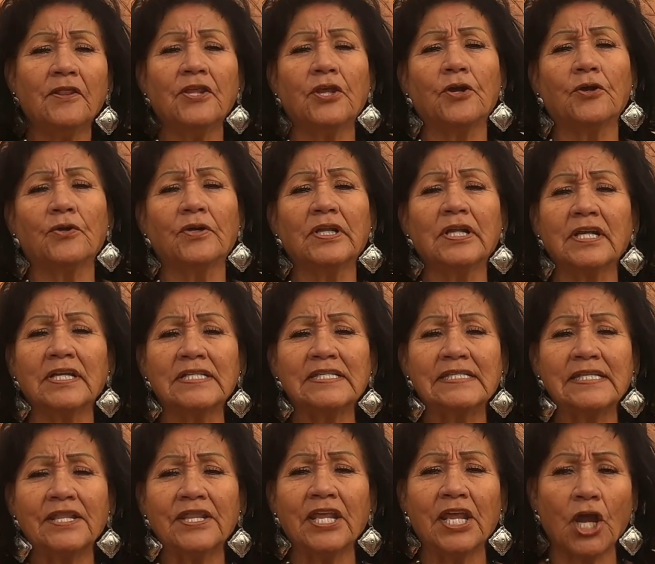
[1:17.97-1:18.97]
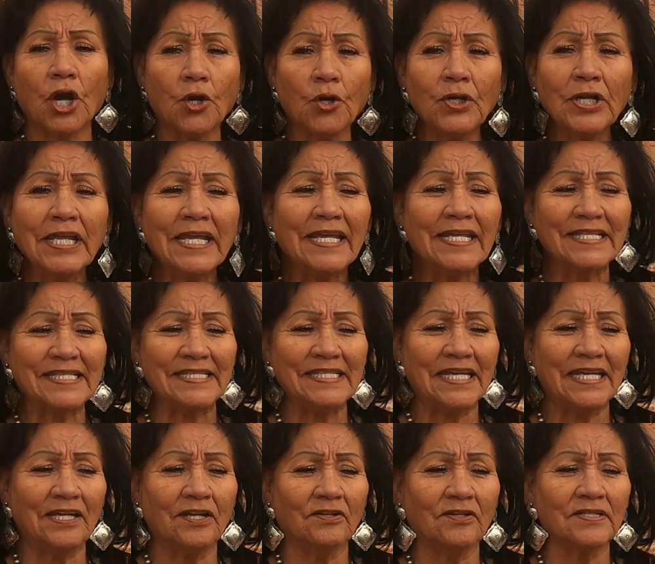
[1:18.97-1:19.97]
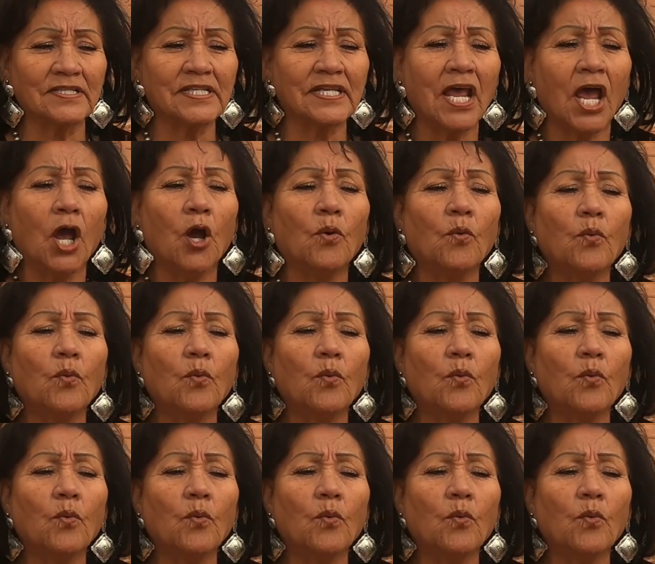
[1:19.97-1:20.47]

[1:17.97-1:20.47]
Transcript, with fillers: The earliest, the earliest needles